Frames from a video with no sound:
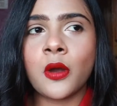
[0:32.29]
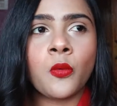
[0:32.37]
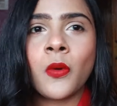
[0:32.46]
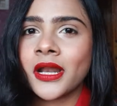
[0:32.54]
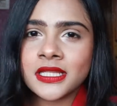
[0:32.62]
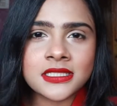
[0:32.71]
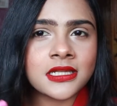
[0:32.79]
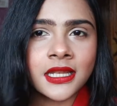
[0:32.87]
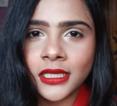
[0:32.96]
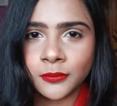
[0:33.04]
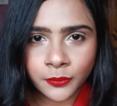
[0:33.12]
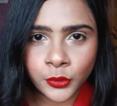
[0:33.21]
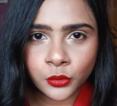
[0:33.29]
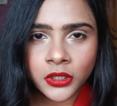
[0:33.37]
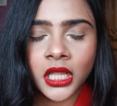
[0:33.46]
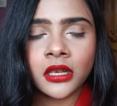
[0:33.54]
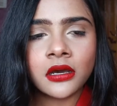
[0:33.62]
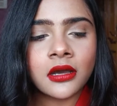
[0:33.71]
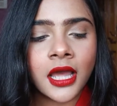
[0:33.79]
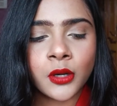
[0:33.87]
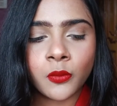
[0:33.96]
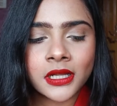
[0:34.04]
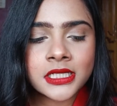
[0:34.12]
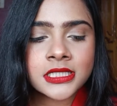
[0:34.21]
One is in like blue color
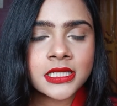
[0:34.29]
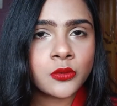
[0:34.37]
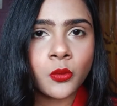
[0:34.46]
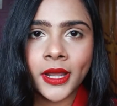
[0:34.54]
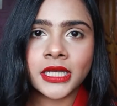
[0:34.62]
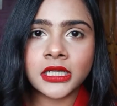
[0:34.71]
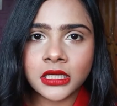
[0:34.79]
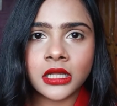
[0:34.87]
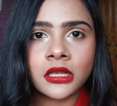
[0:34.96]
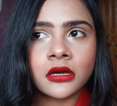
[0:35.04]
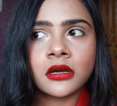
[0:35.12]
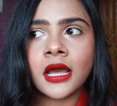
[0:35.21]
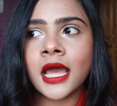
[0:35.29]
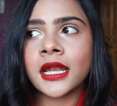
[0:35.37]
and one is in white color,